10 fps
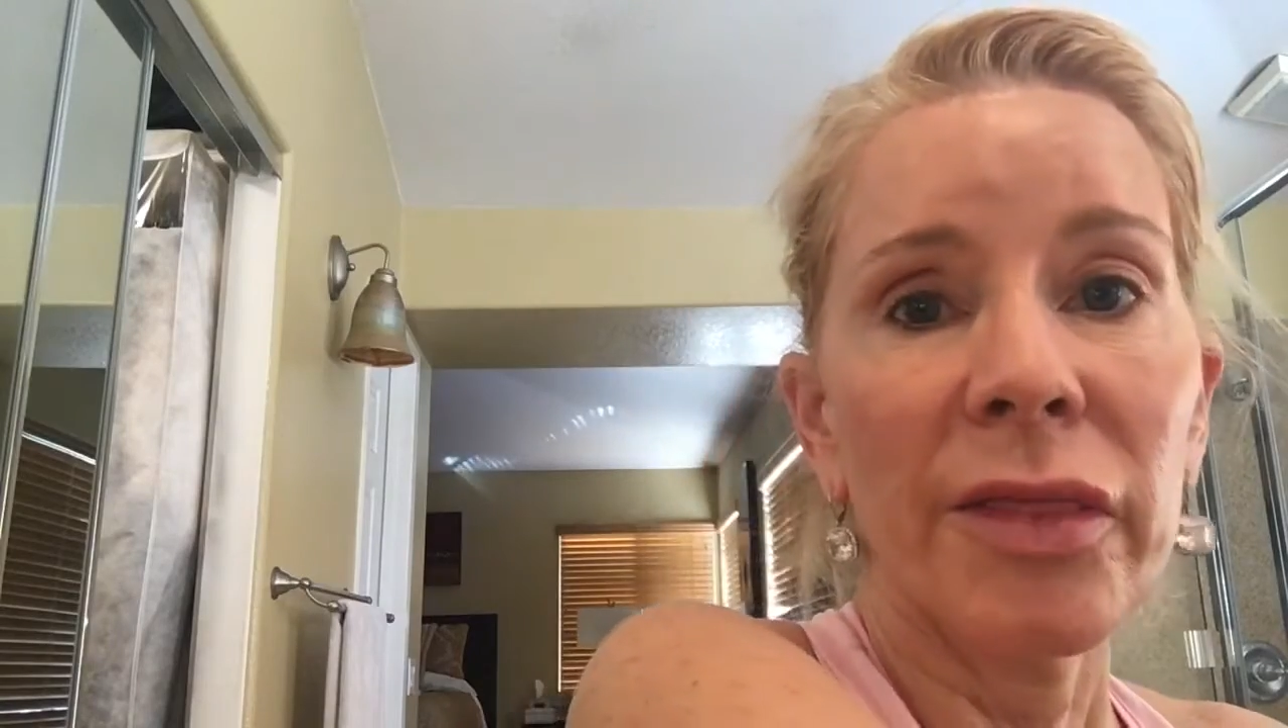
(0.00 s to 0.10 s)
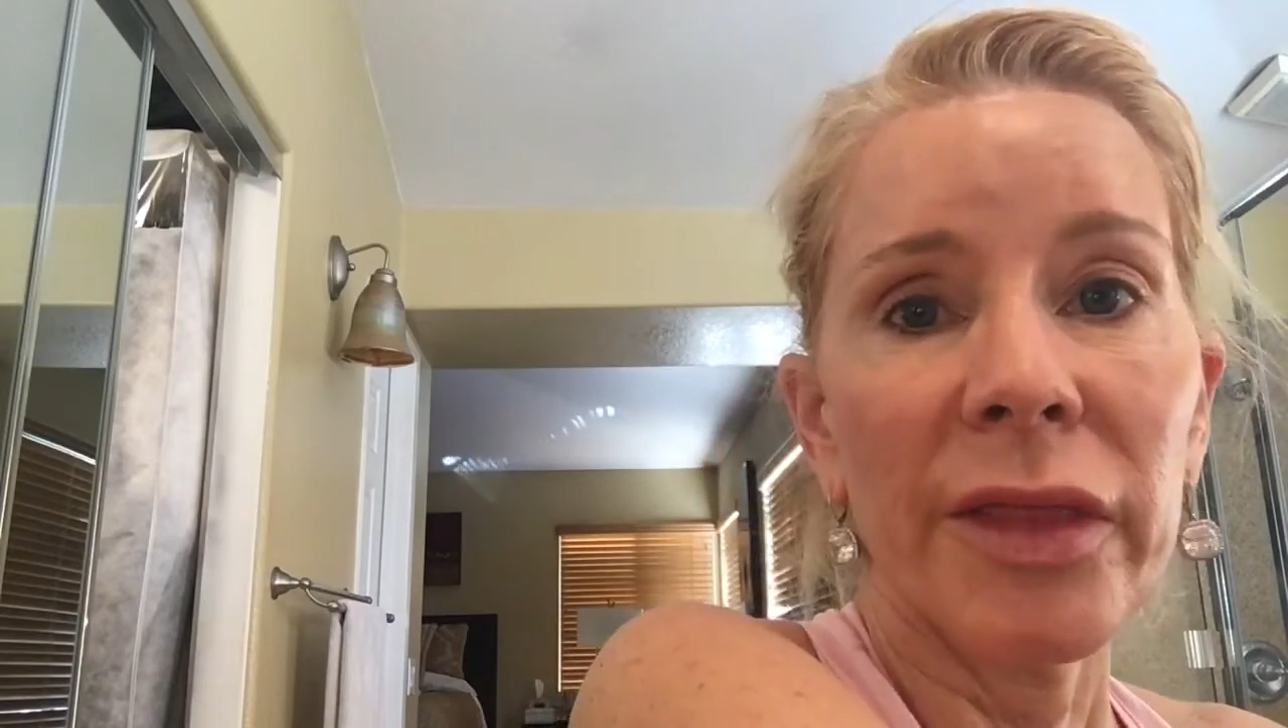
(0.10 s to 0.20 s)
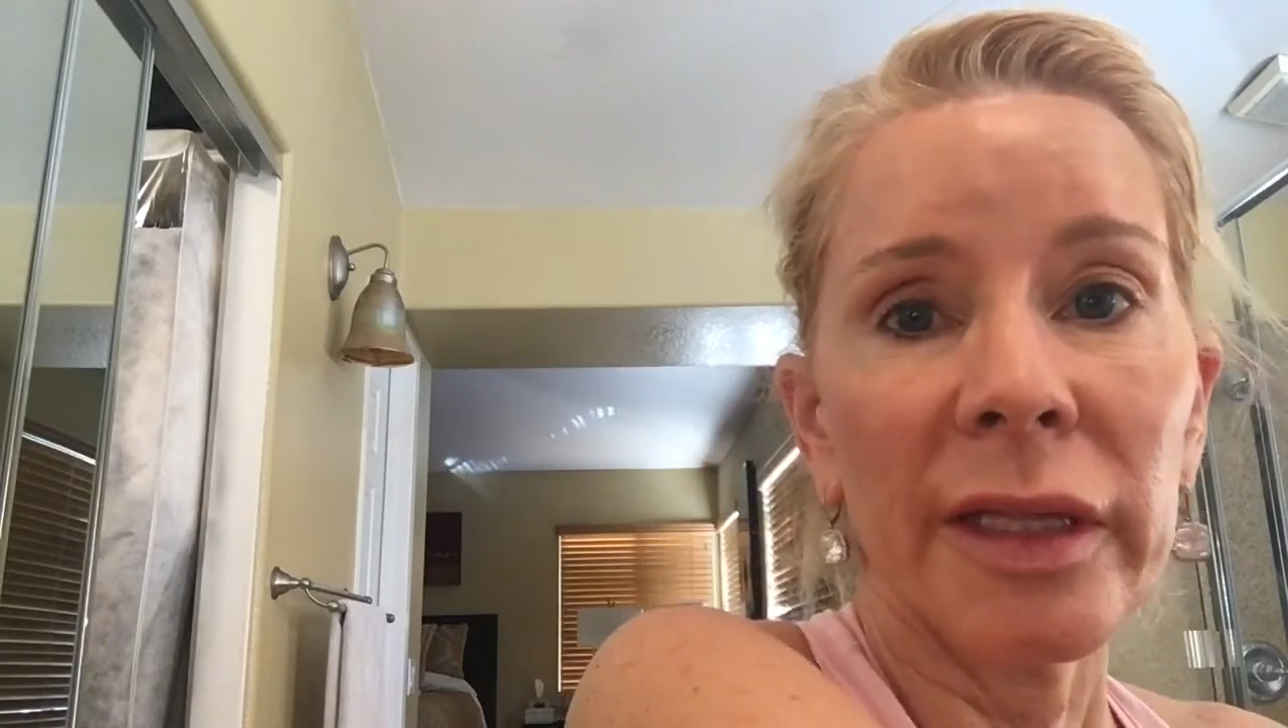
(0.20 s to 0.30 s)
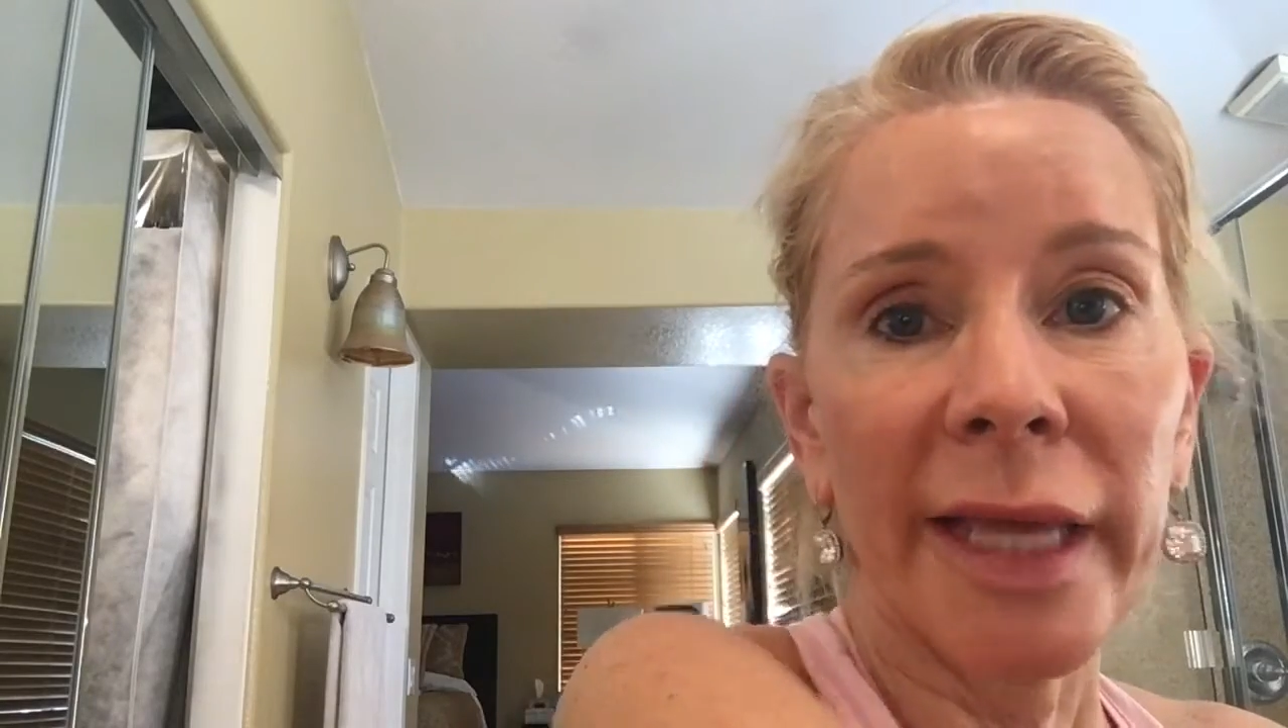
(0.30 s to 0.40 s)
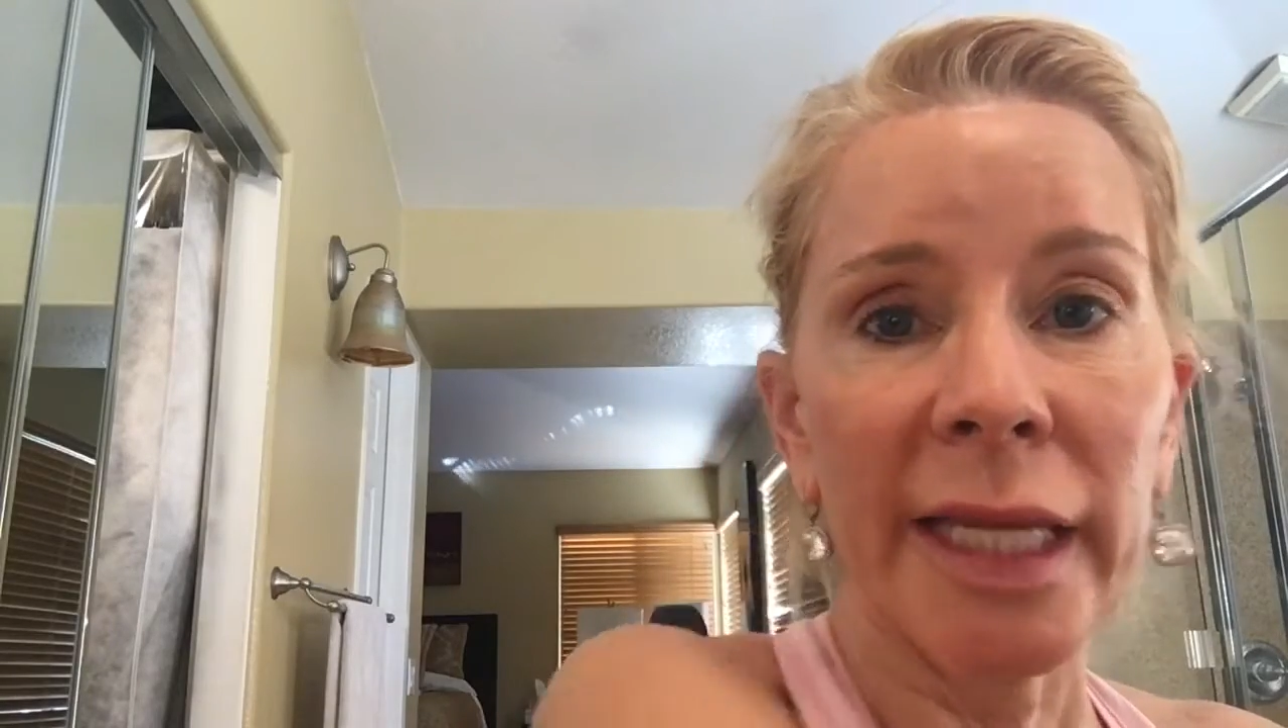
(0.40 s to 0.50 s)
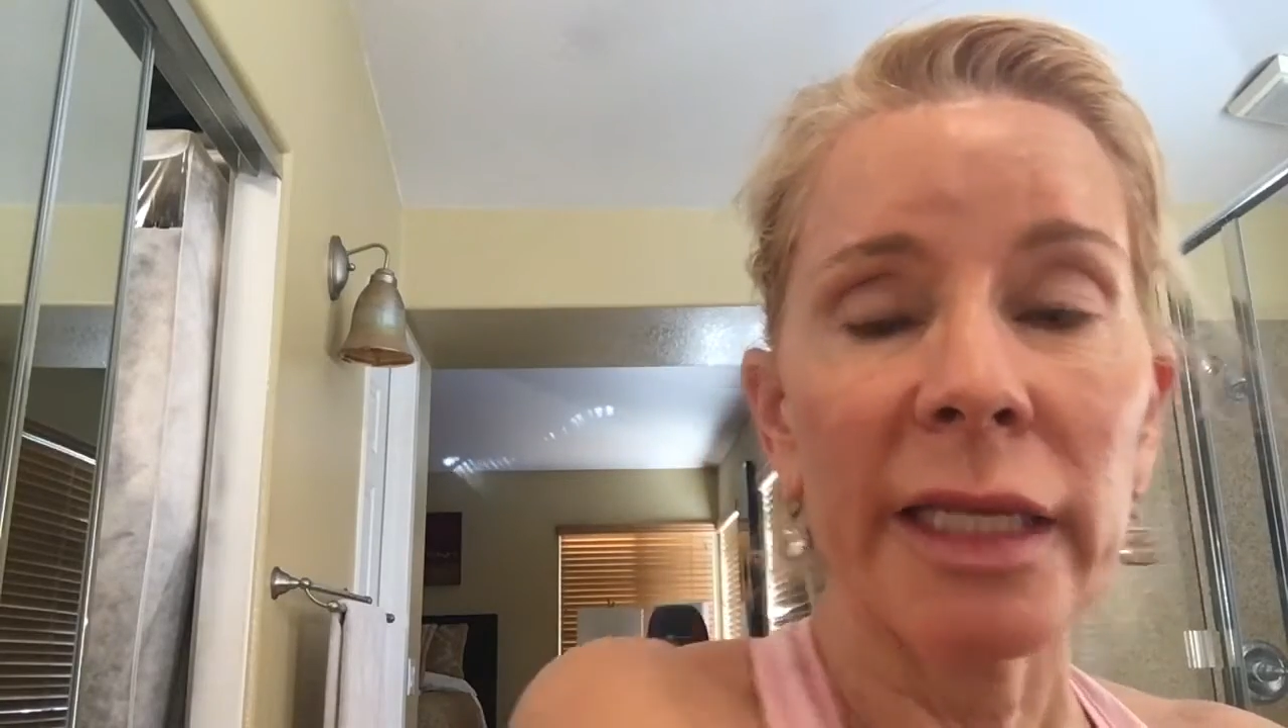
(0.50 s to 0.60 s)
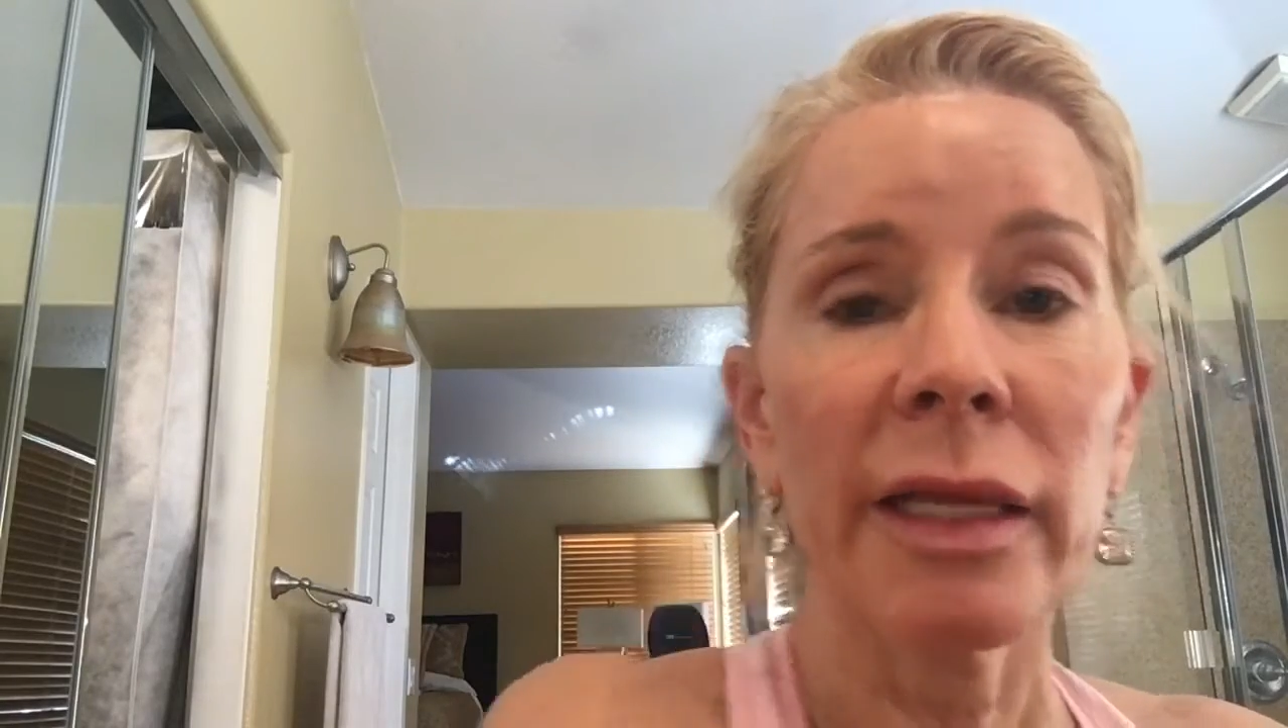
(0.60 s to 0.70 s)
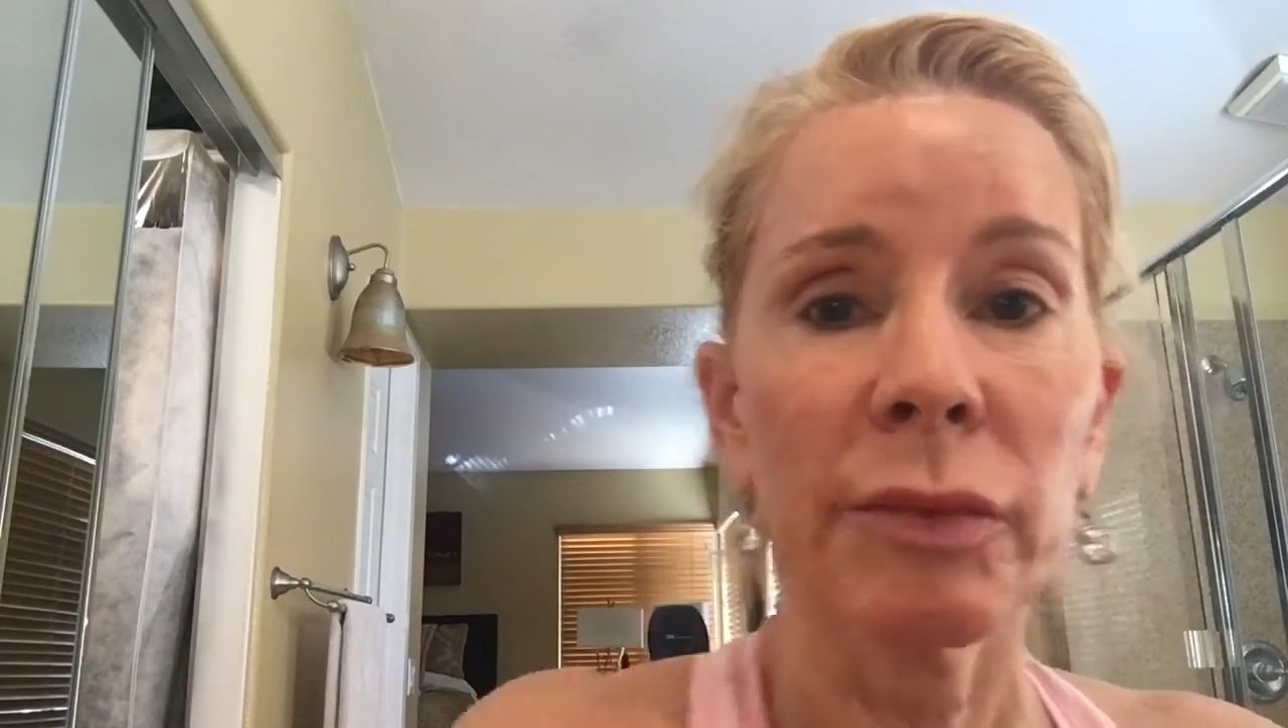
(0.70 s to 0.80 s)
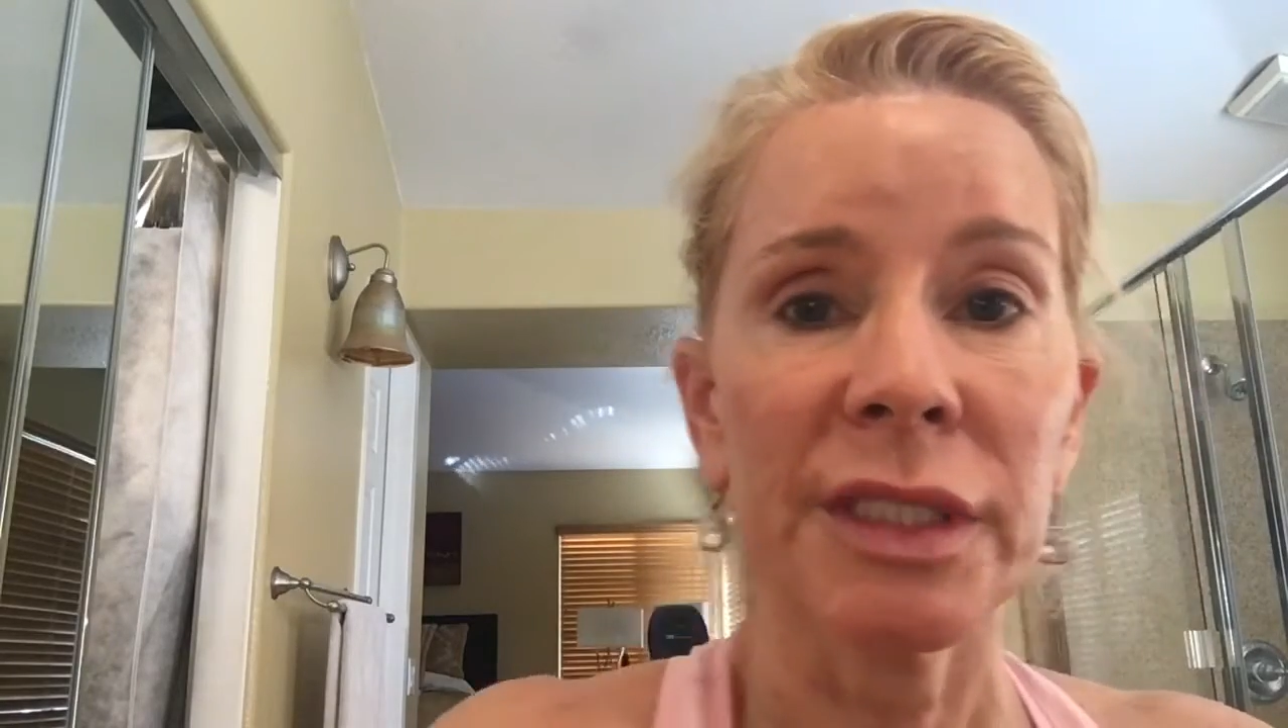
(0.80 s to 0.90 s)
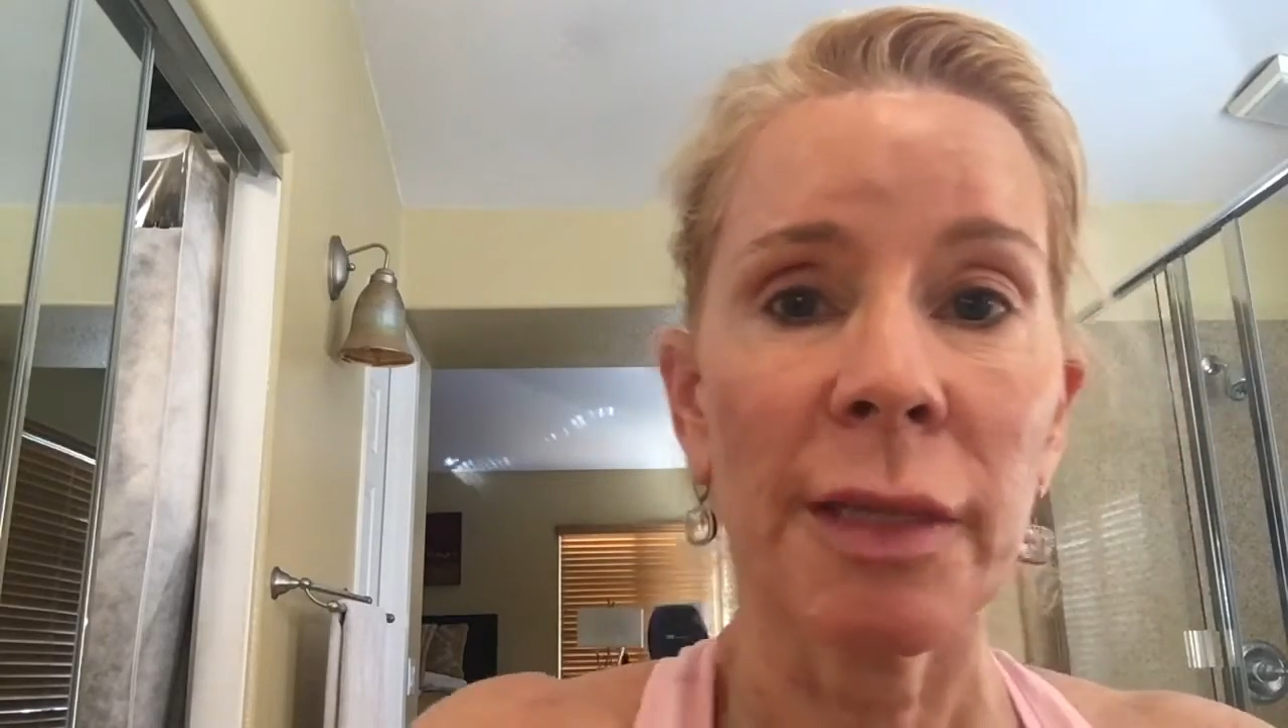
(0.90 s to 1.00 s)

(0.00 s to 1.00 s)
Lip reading: The lady that was